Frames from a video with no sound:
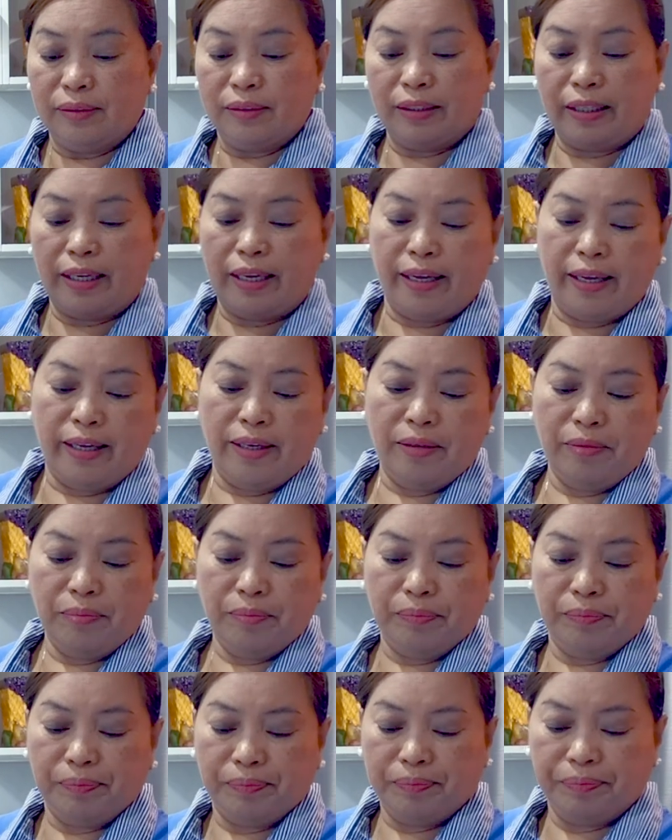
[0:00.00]

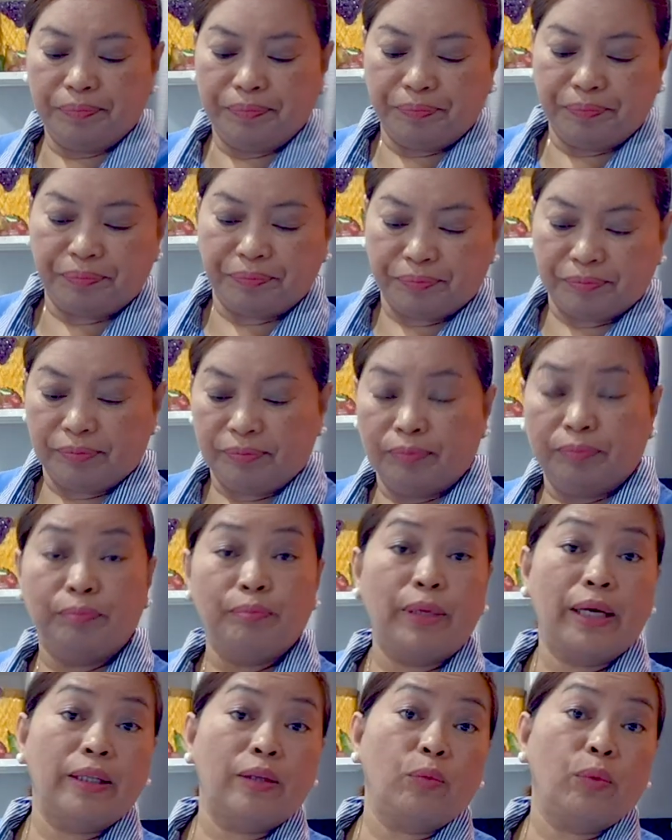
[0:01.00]
Okay.
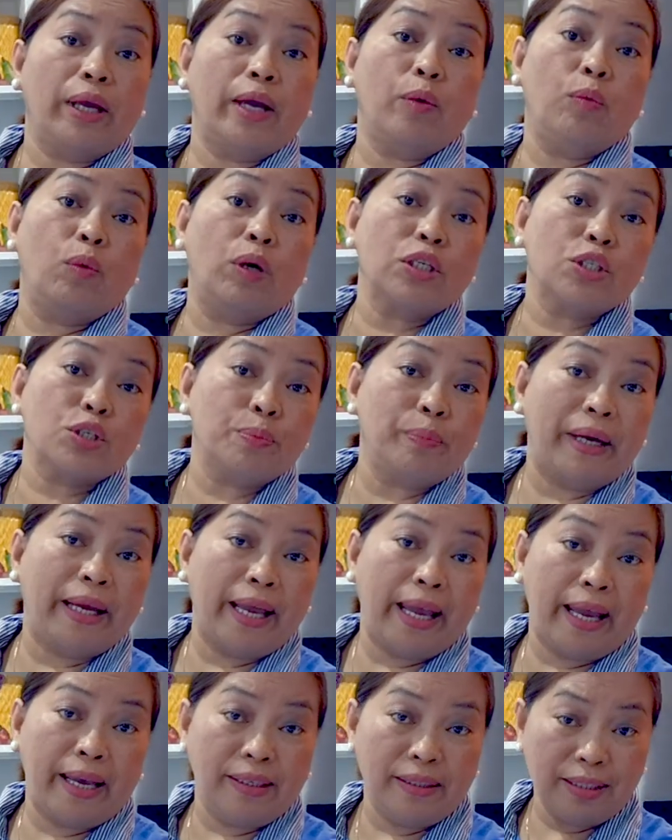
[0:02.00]
By the way, I washed my
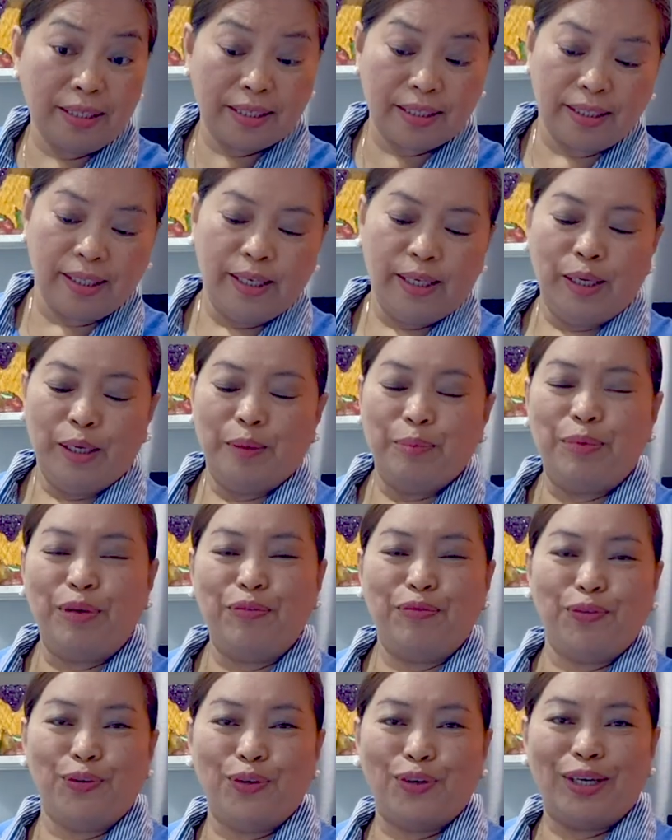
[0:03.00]
hands
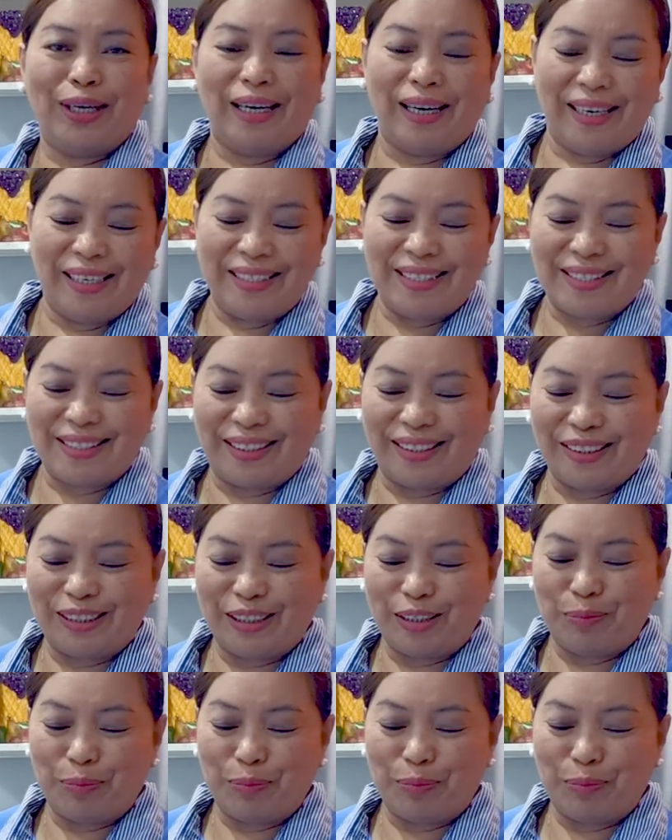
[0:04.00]
before I started